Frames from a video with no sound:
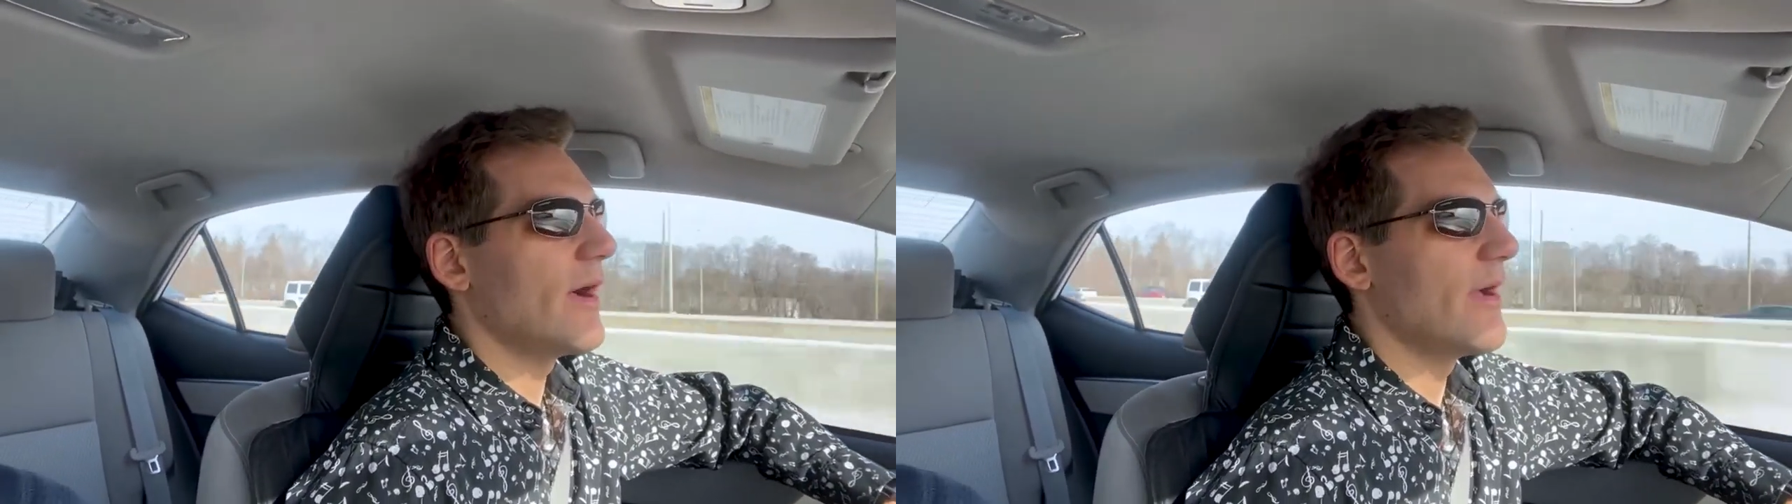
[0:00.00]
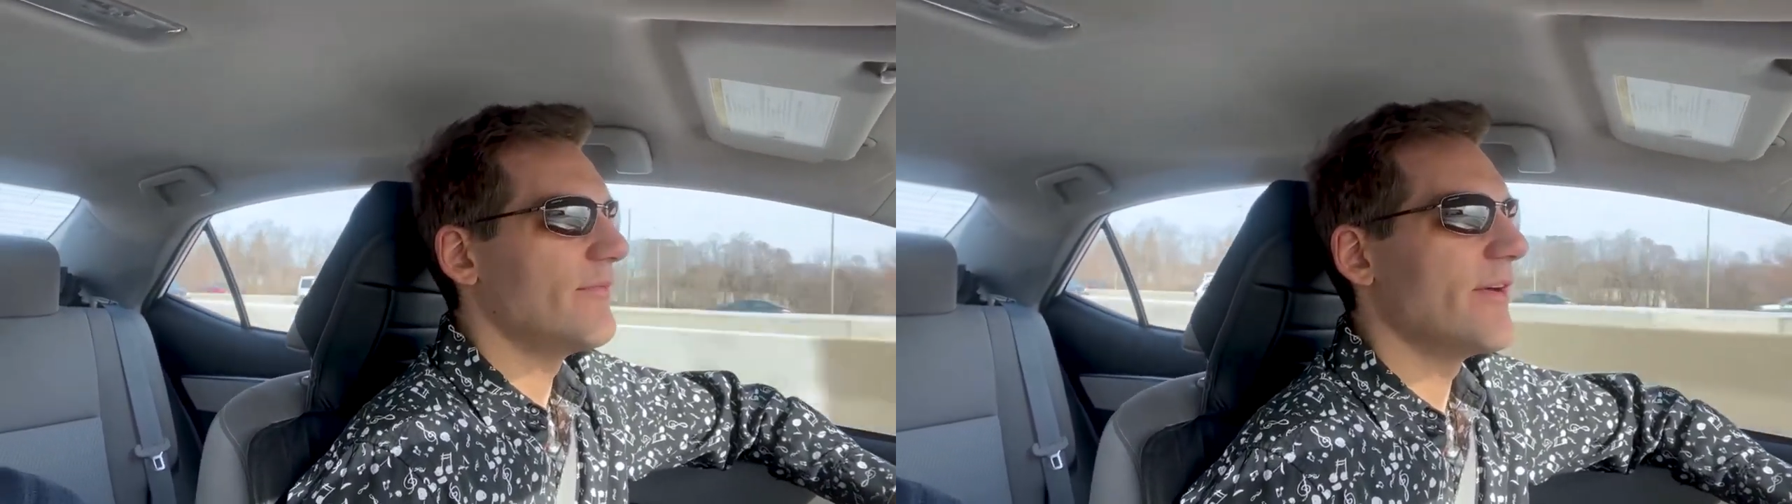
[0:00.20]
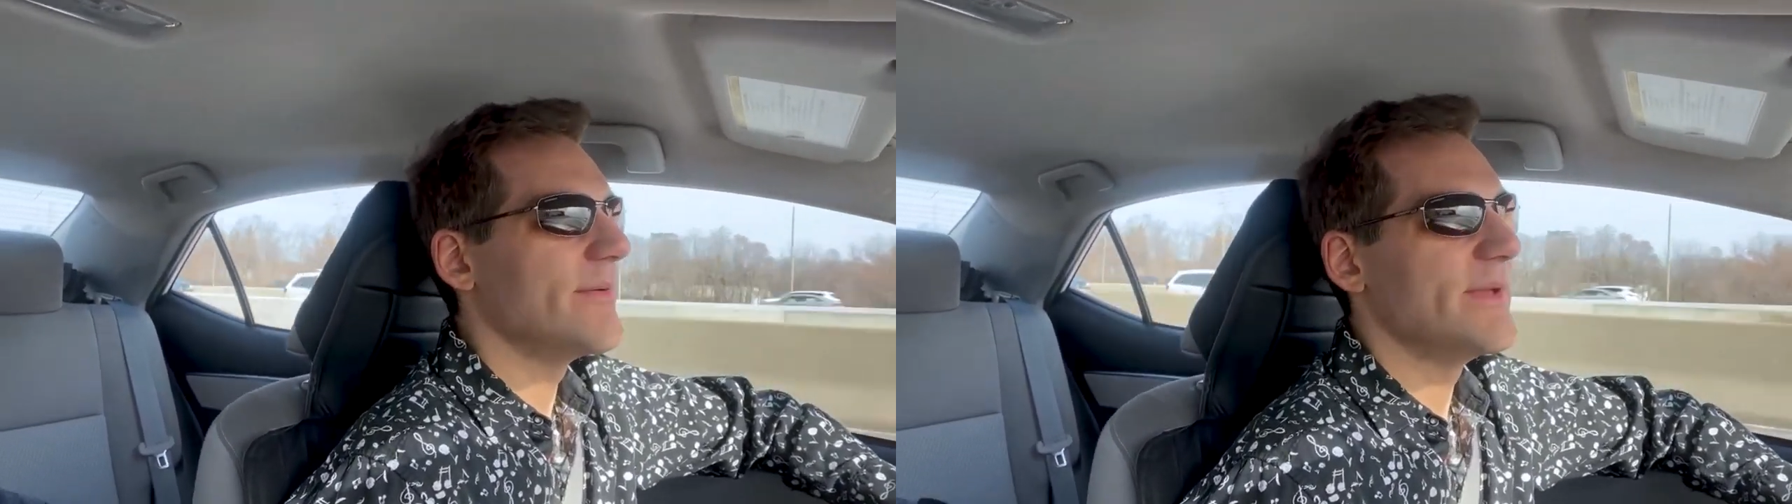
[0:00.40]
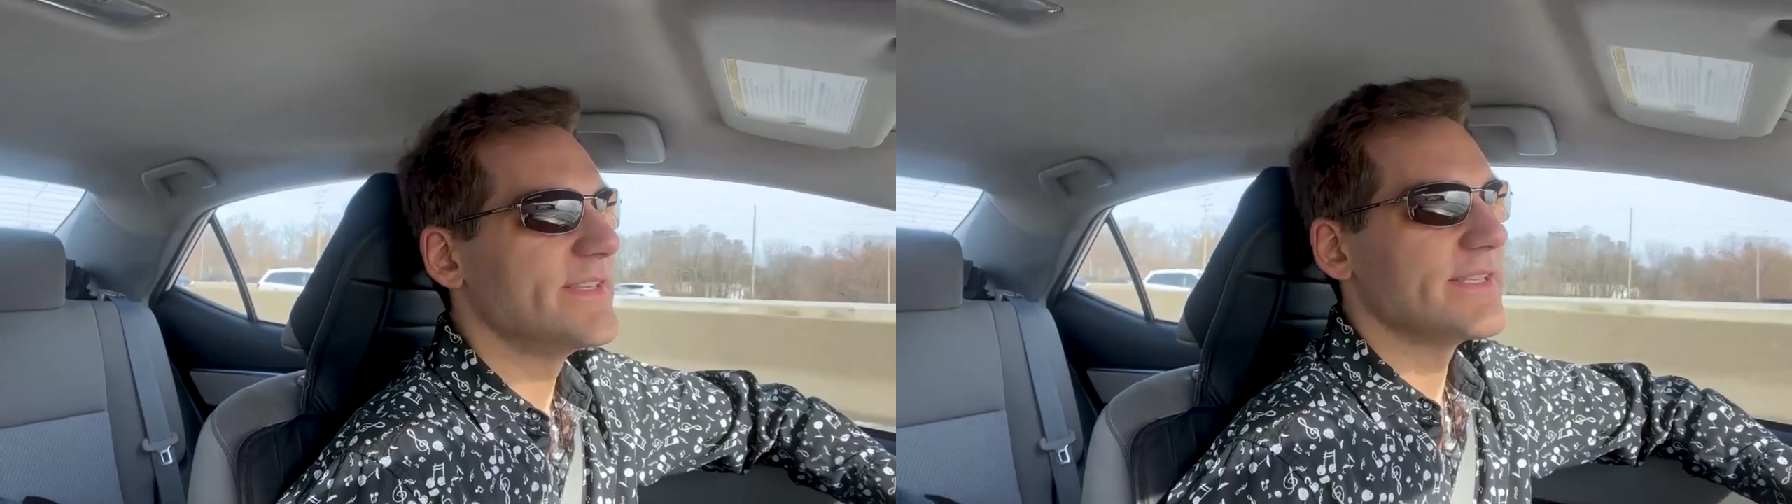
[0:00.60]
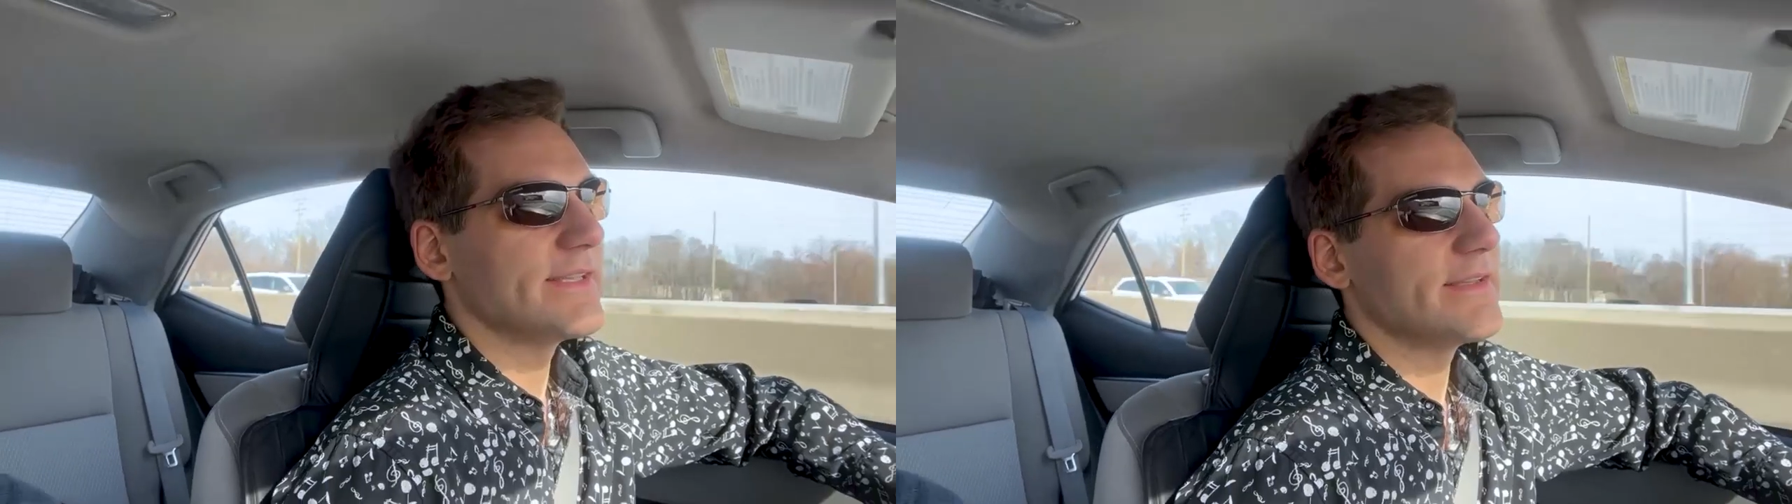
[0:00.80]
I'm very
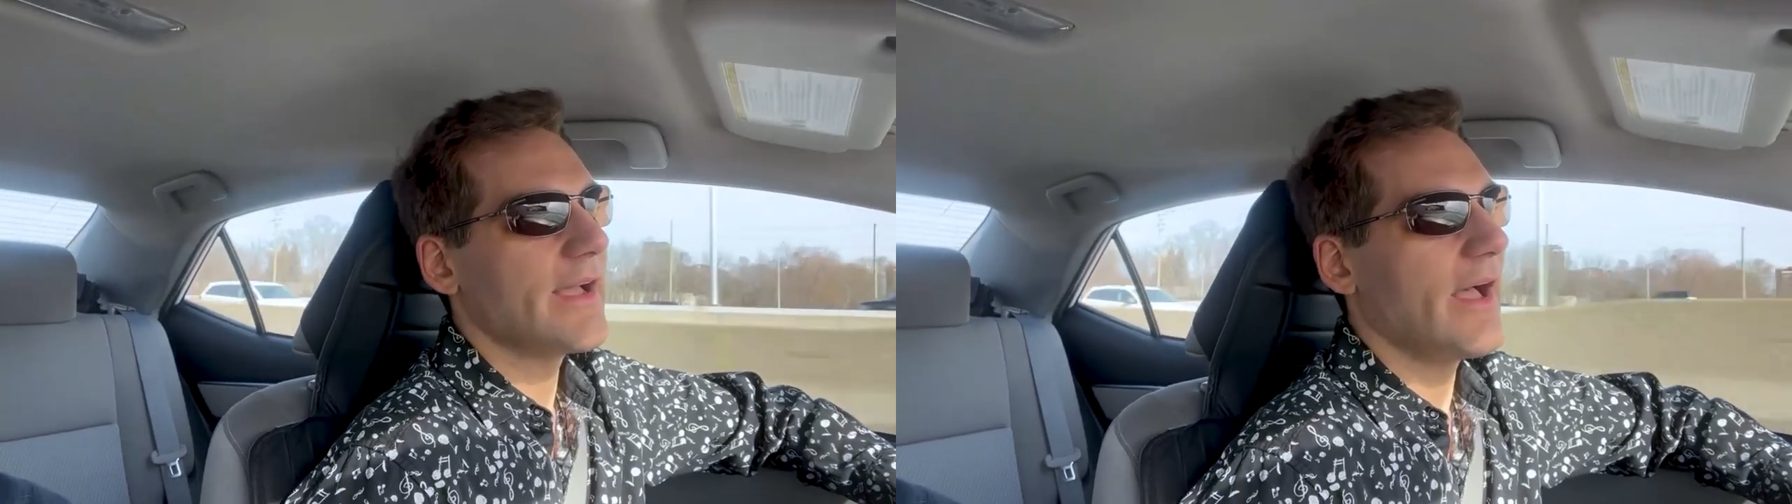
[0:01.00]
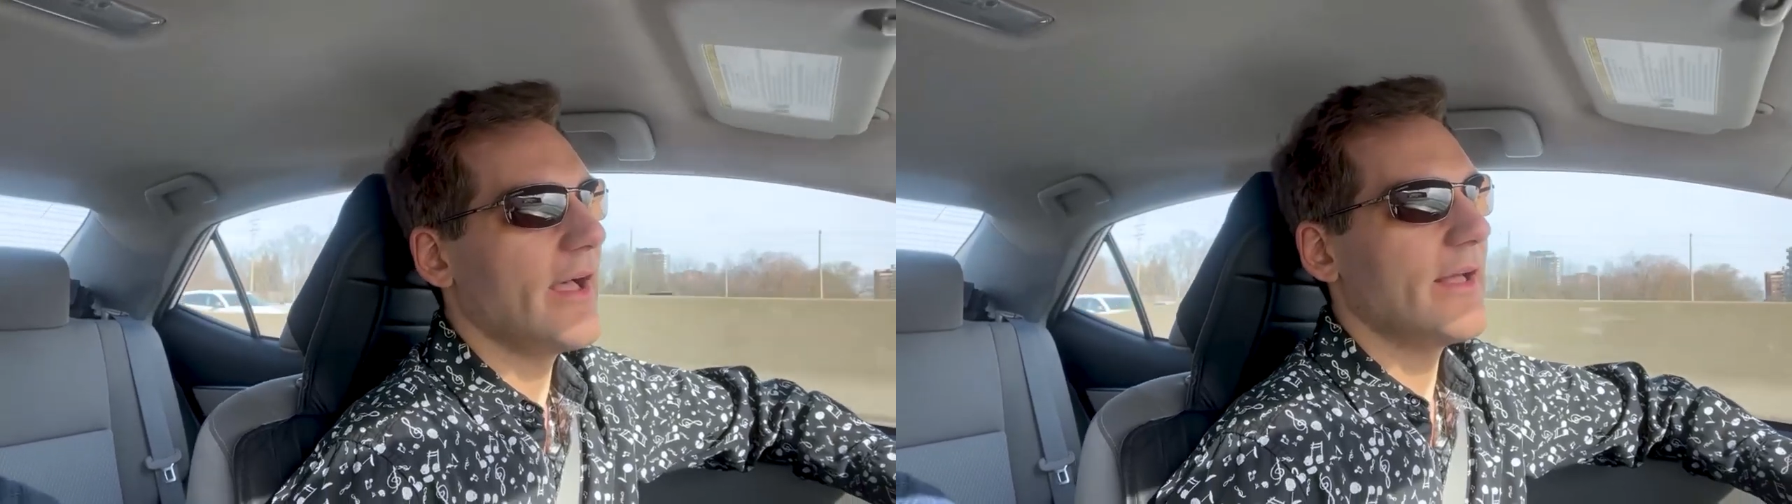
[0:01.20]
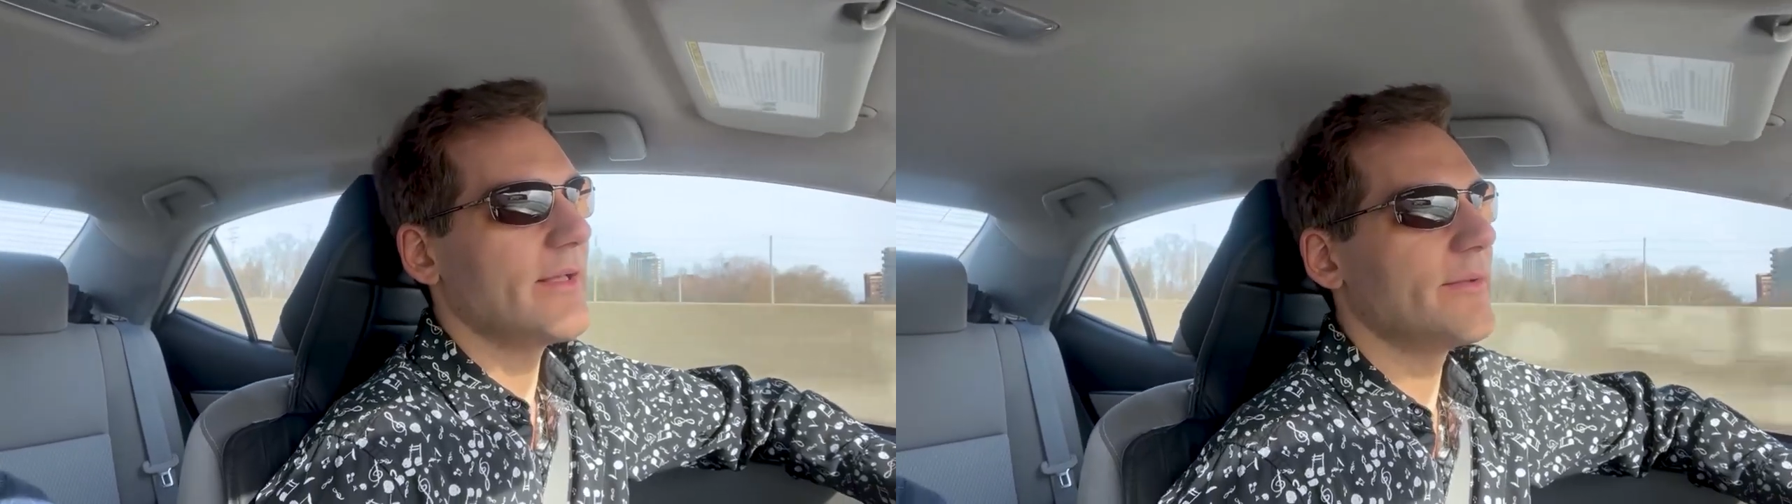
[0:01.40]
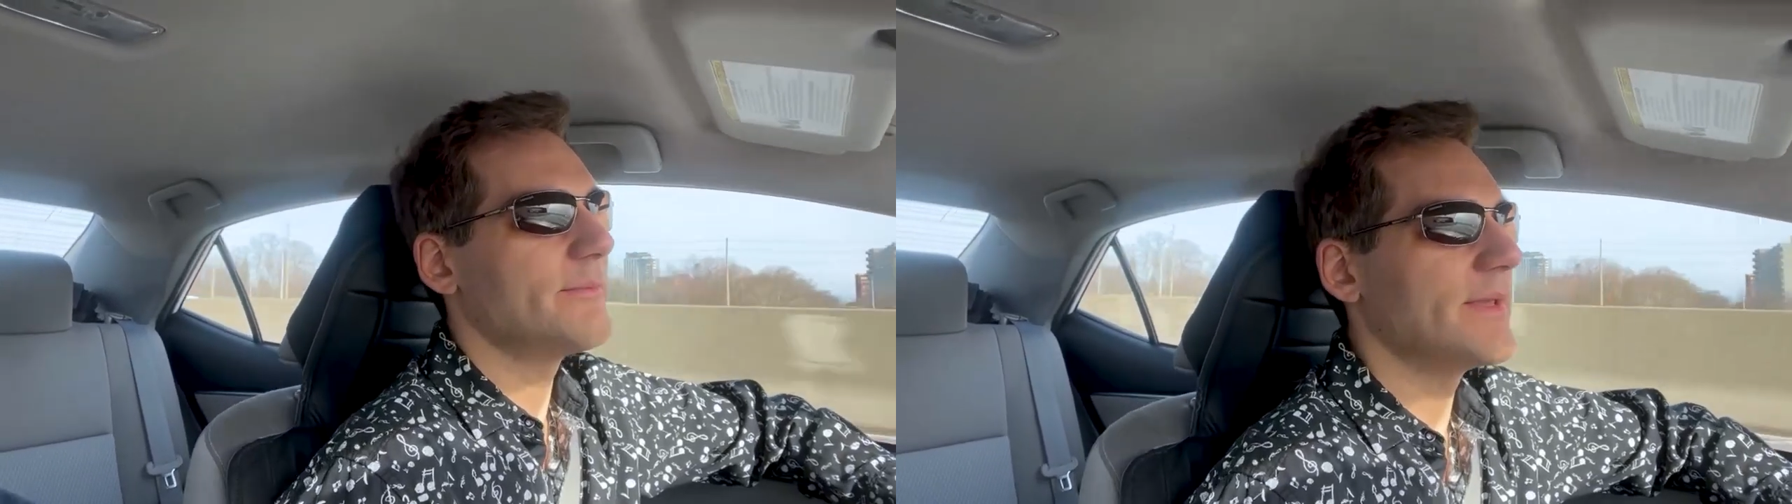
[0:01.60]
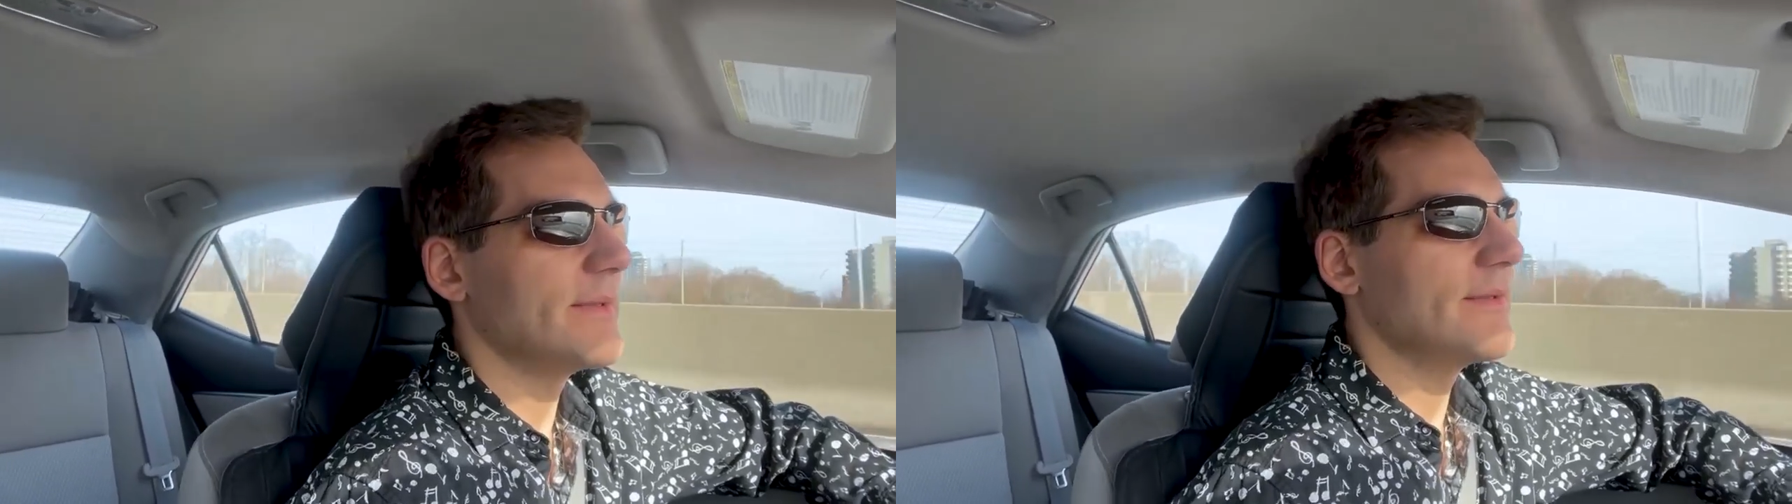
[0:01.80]
busy. Uh,
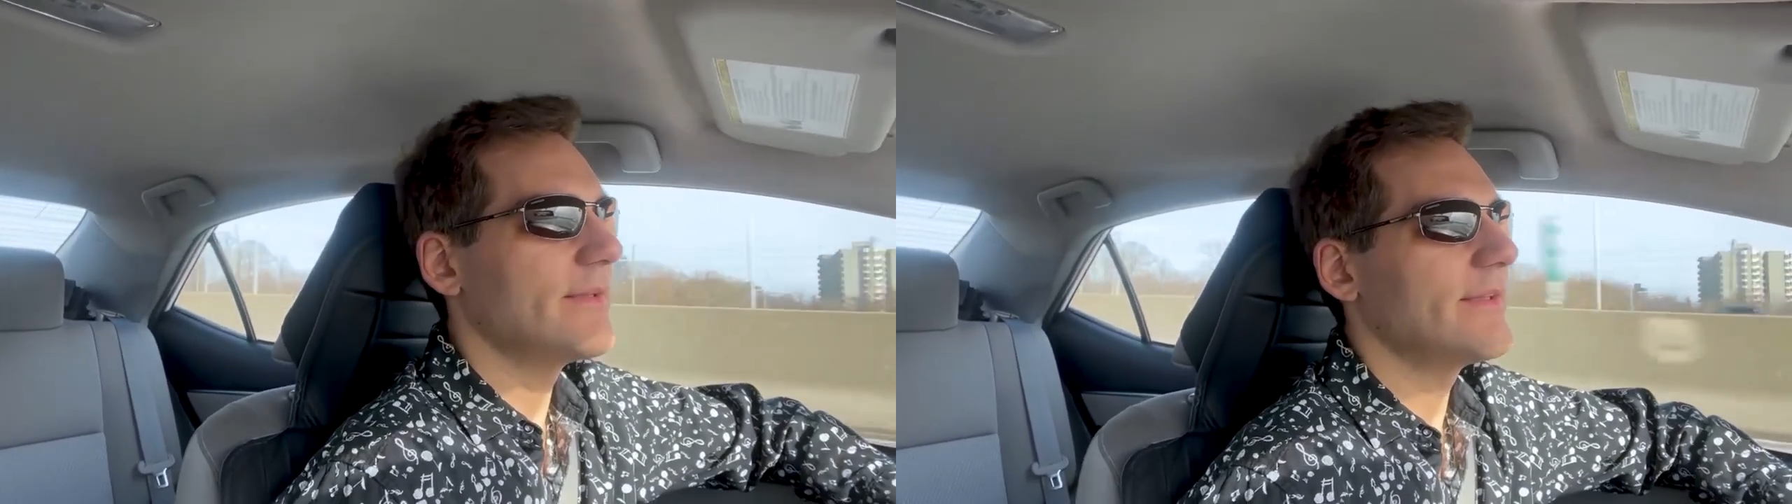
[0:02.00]
it,